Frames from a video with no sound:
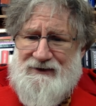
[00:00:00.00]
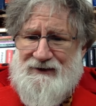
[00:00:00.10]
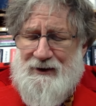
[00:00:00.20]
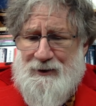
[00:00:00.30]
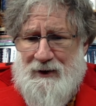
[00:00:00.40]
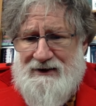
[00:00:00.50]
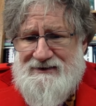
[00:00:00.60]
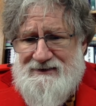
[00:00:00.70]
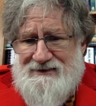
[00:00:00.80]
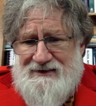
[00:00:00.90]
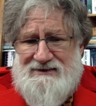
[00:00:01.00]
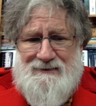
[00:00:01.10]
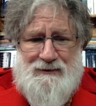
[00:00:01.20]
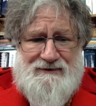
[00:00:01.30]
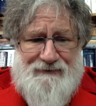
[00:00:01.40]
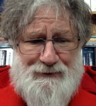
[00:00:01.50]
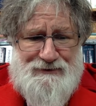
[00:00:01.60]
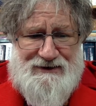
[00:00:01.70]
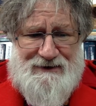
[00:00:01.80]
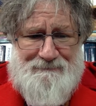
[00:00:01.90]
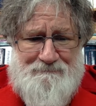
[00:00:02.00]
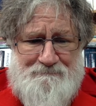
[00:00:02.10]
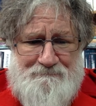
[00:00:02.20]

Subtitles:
that the Horizon system was faulty.